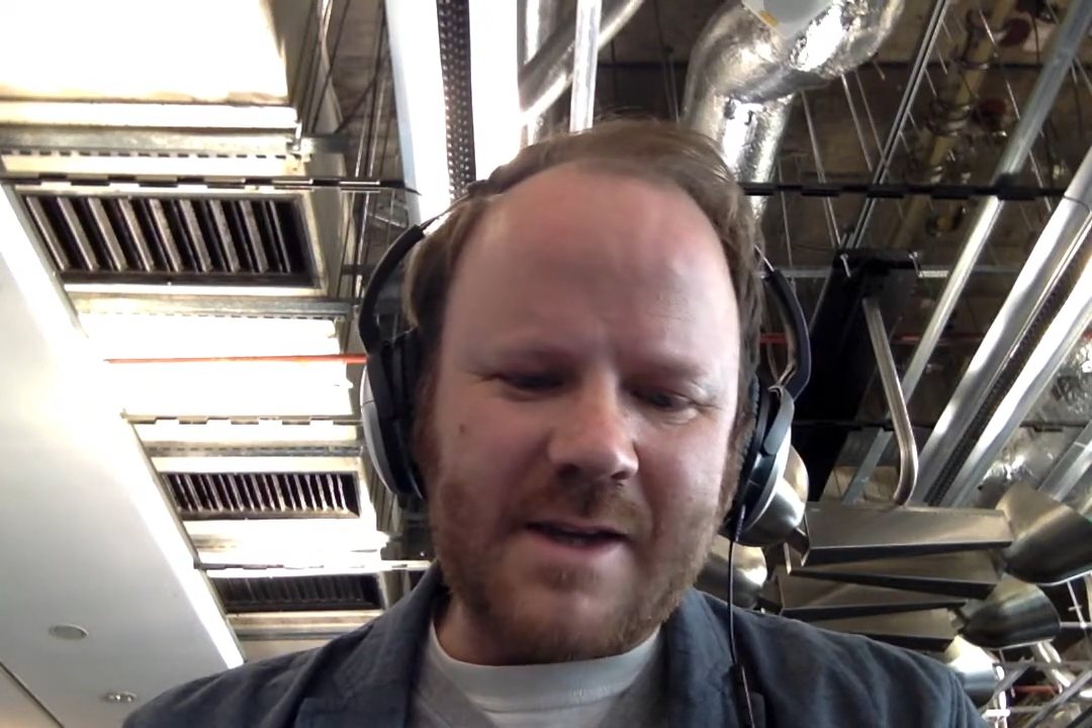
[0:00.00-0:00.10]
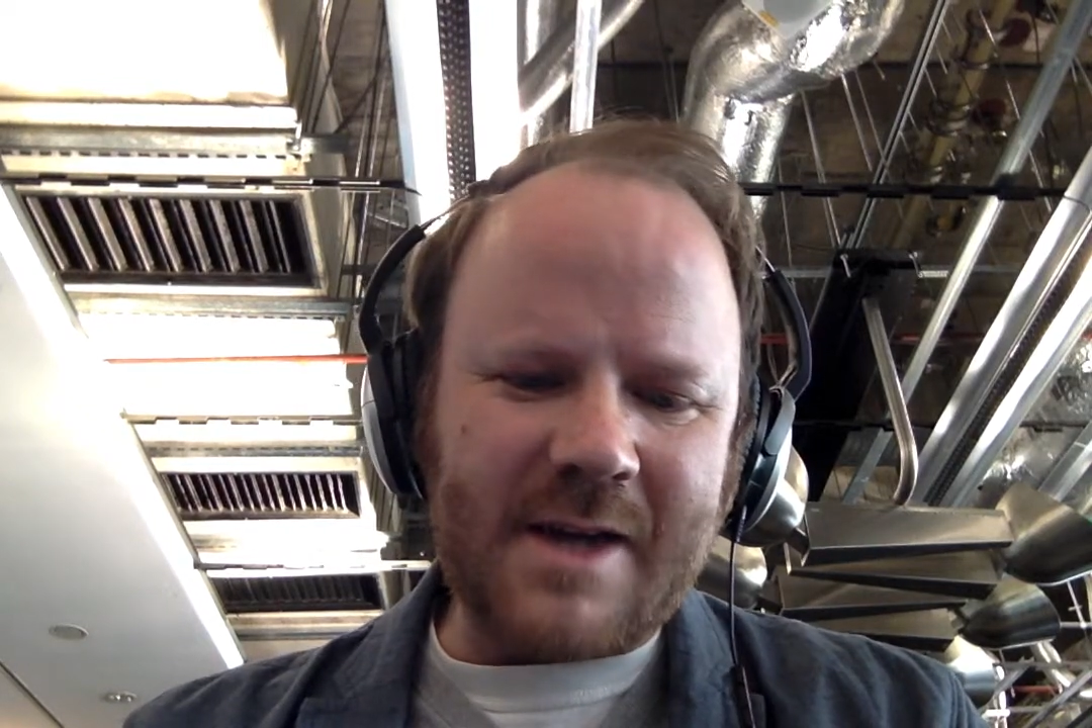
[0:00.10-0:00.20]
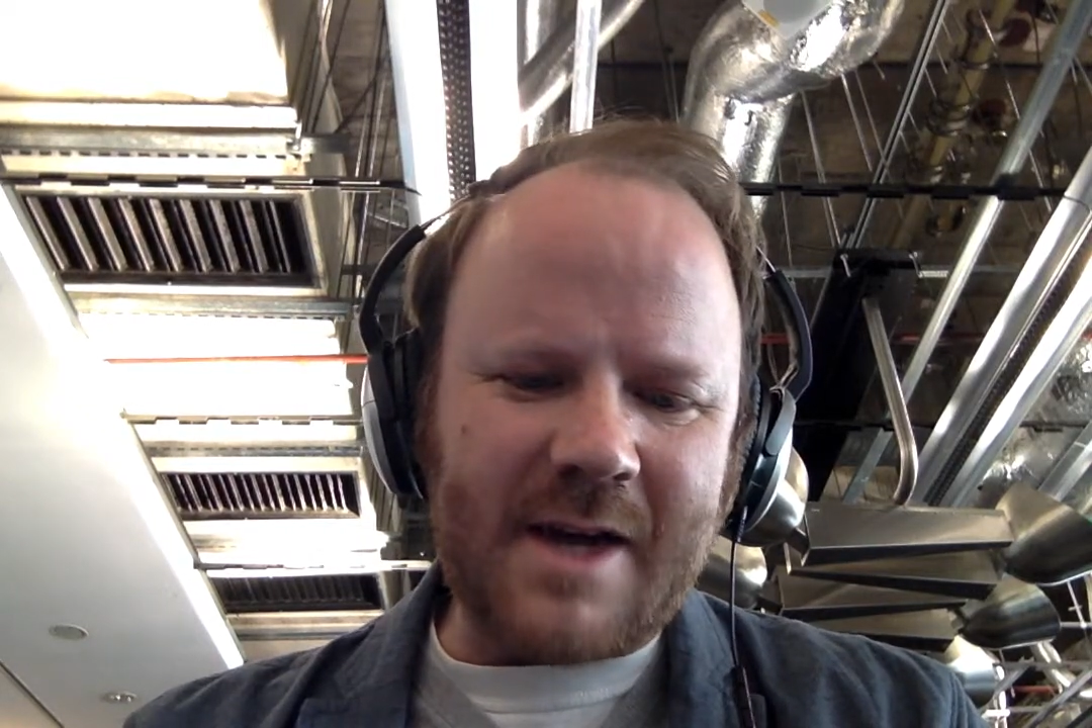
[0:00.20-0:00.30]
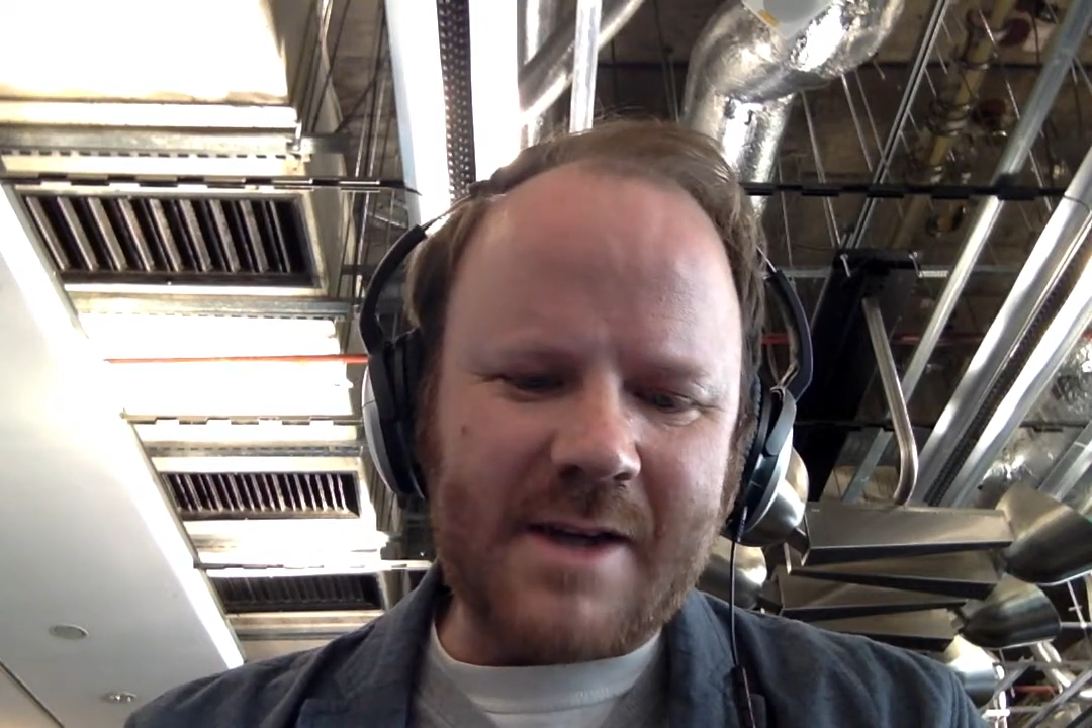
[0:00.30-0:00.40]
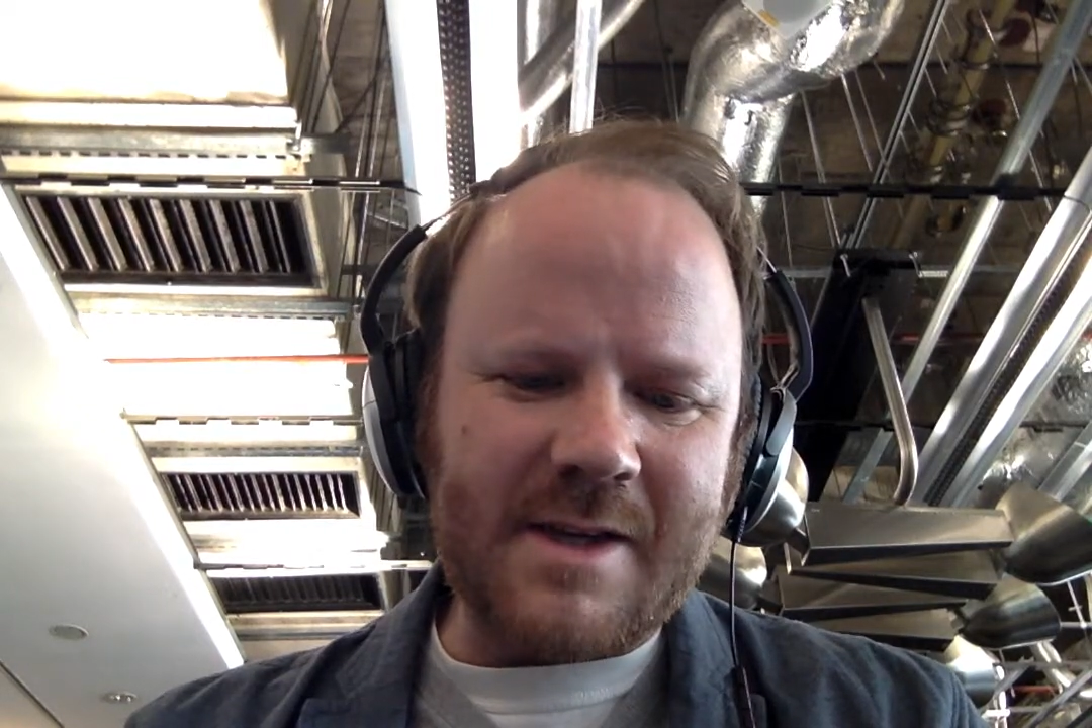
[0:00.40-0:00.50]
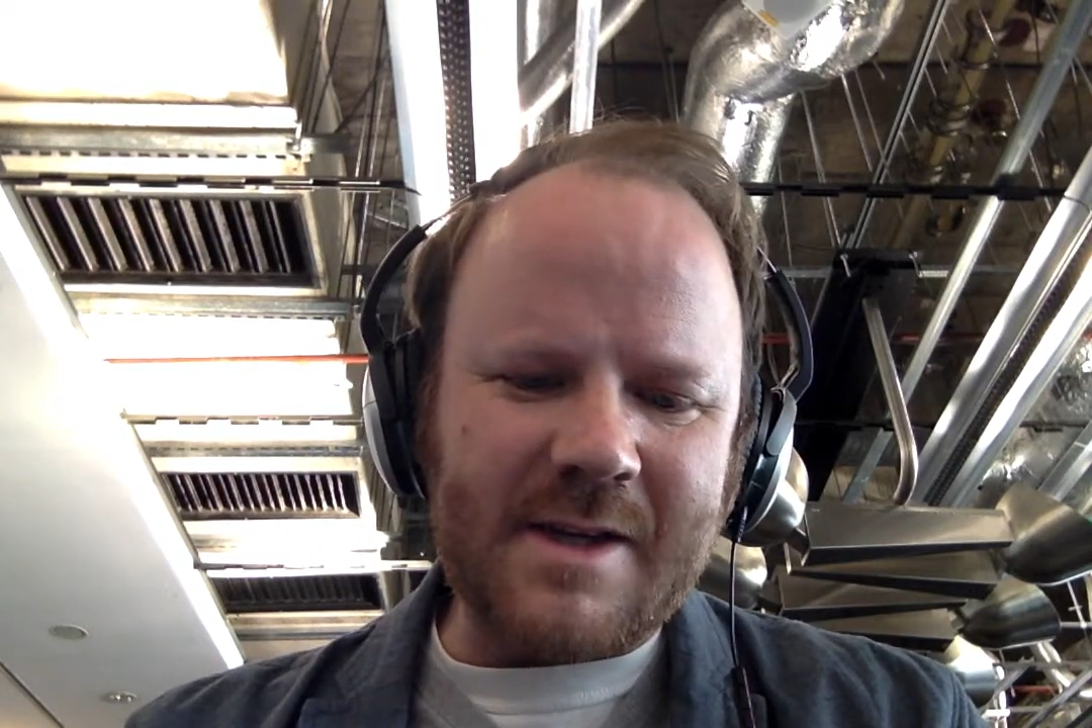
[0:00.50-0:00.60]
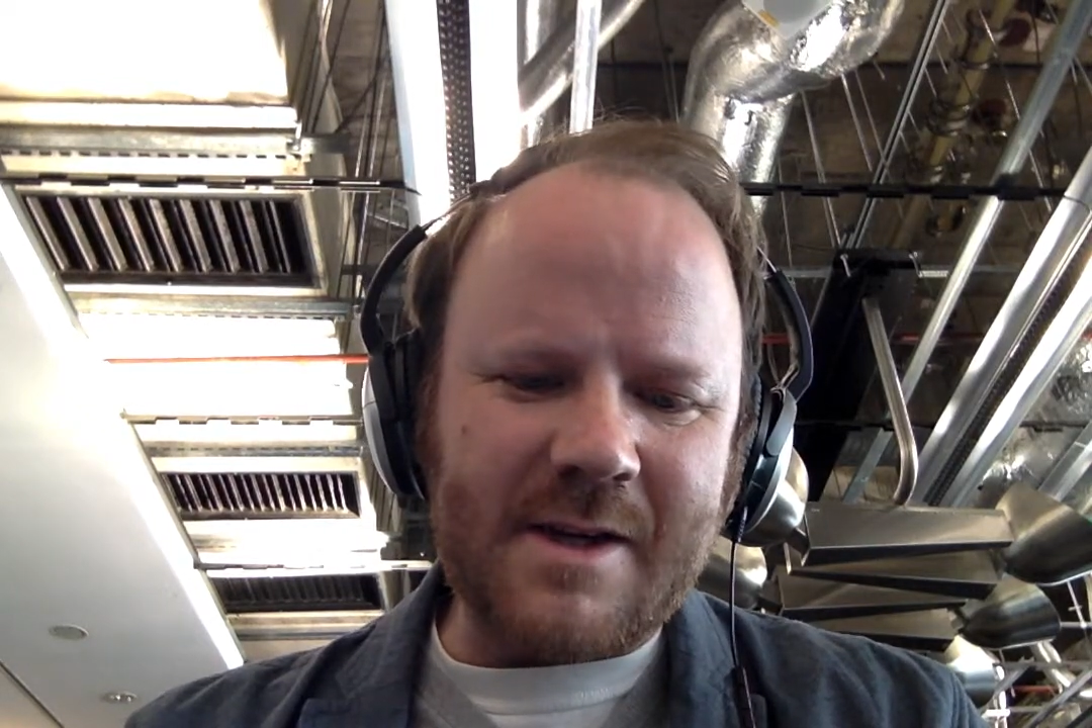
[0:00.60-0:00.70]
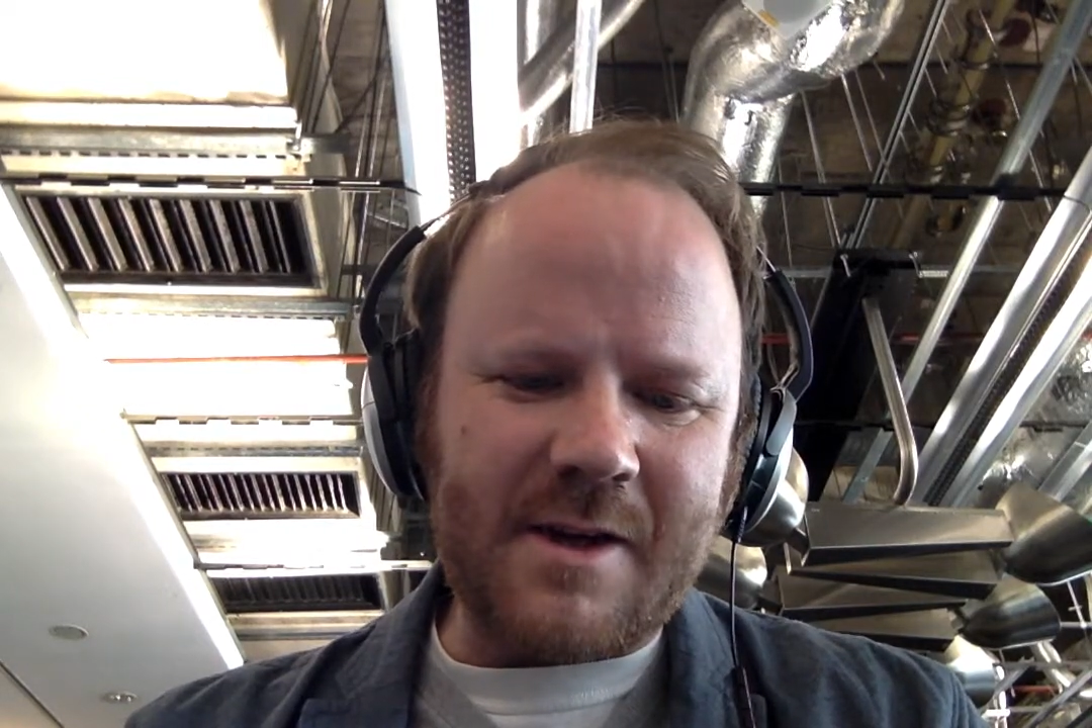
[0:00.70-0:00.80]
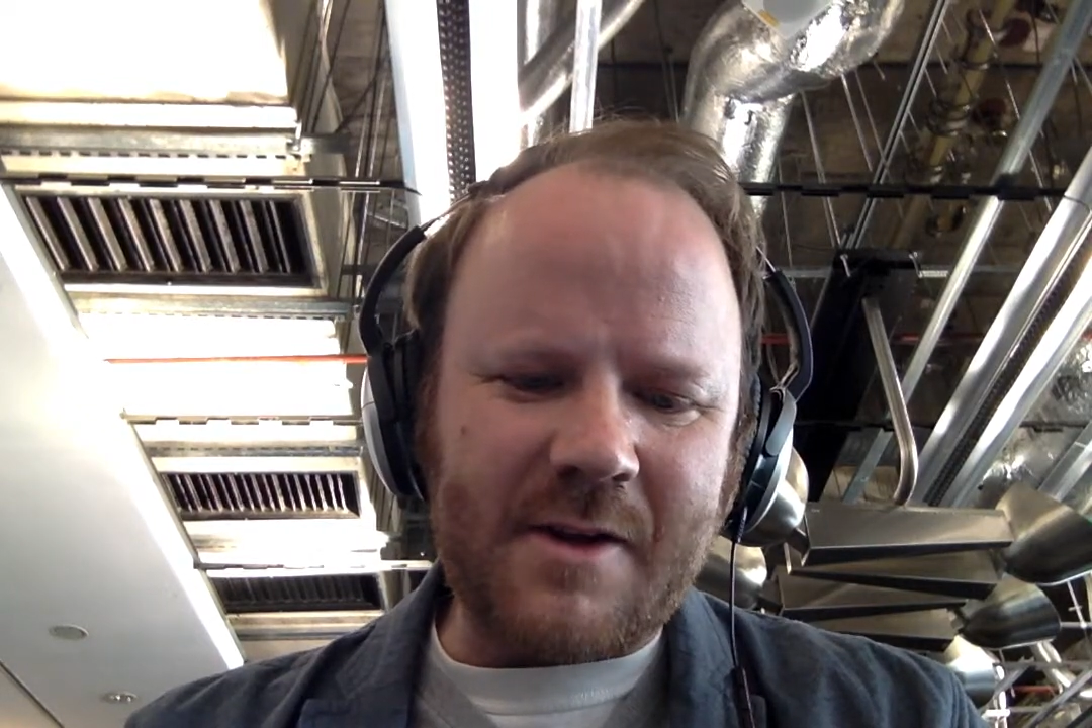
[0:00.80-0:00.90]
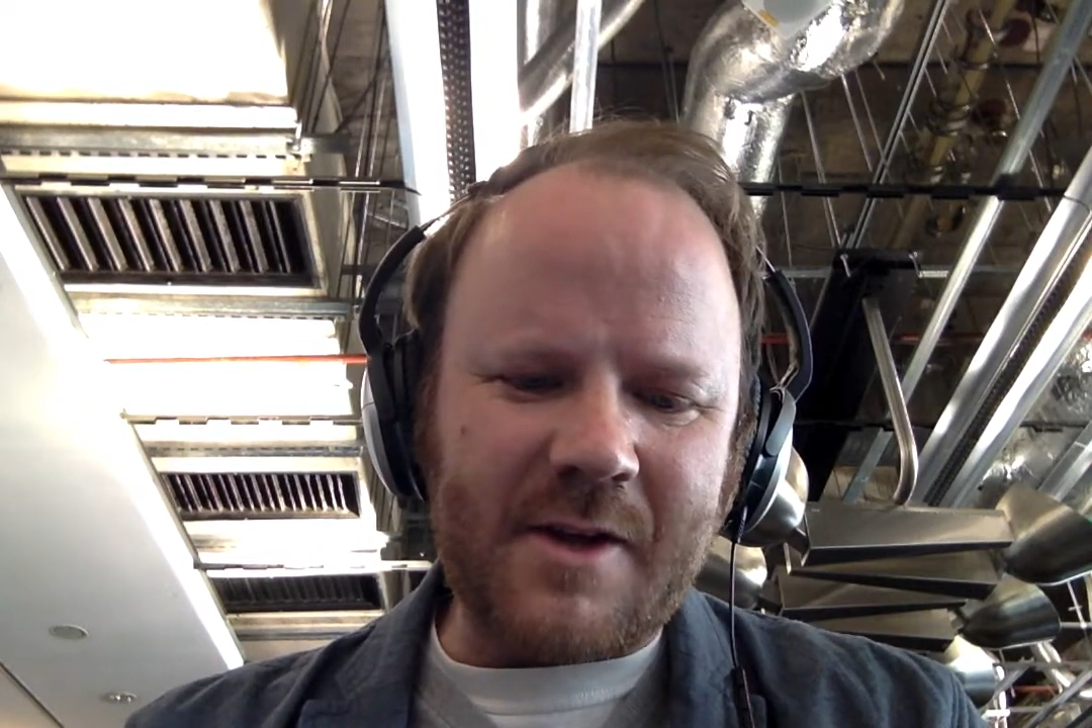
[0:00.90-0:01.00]
a
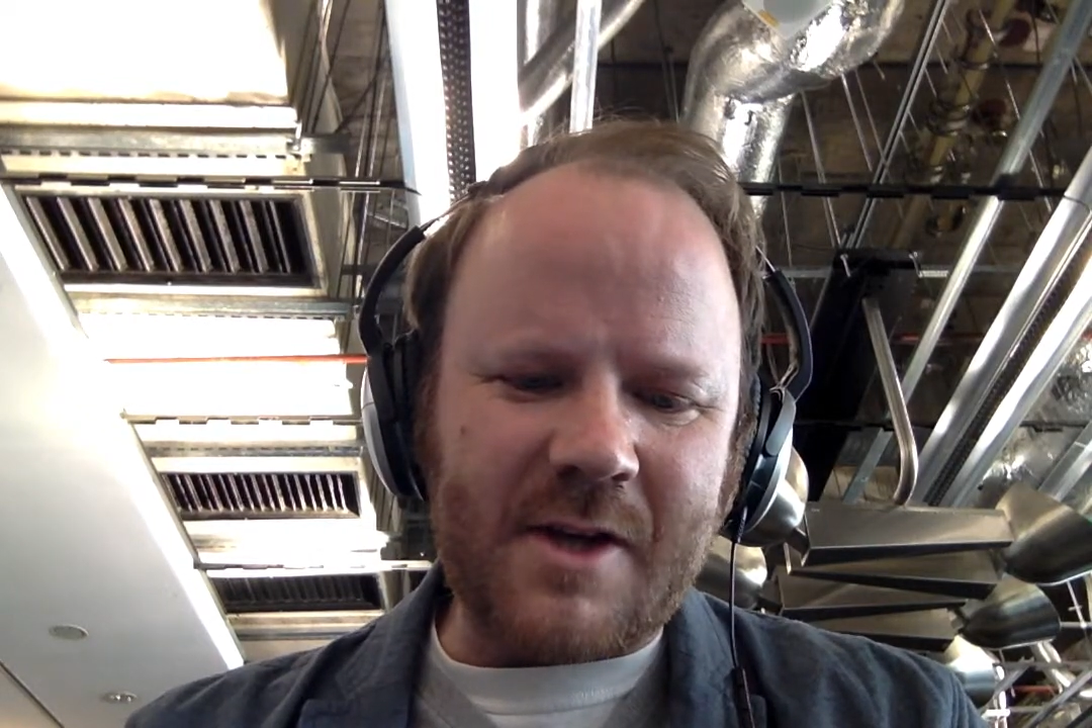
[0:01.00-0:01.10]
constant called